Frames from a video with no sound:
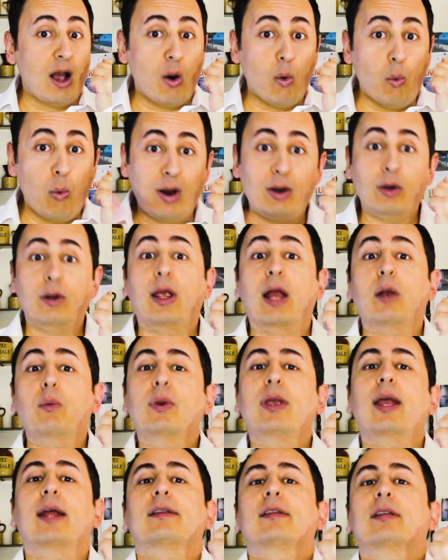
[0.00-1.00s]
when can
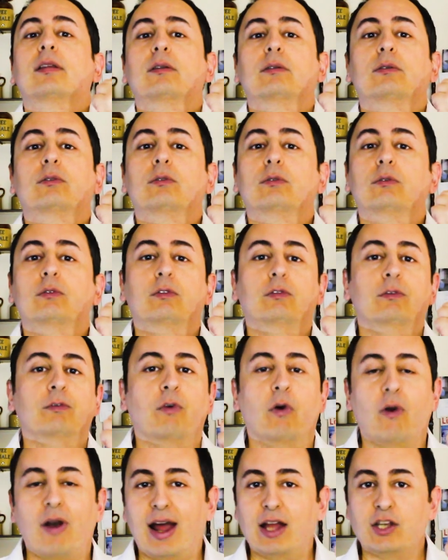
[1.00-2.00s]
we get
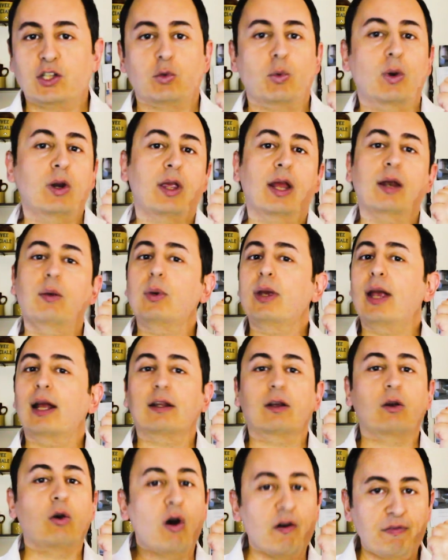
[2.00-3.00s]
for lunch? When can we
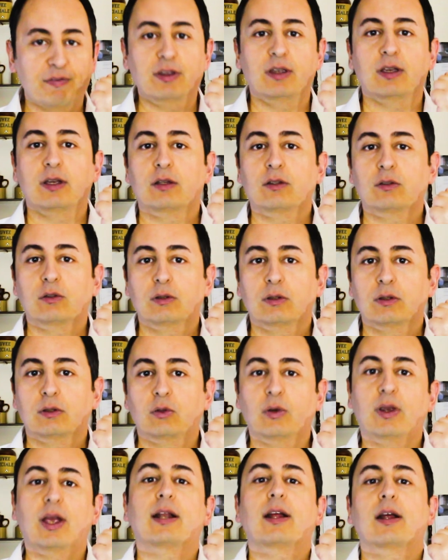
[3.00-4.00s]
get a coffee
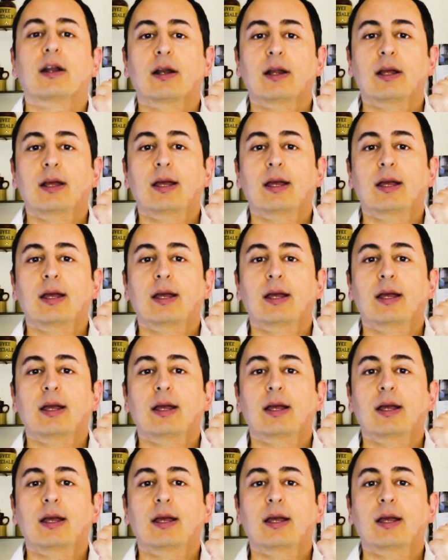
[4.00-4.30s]
together?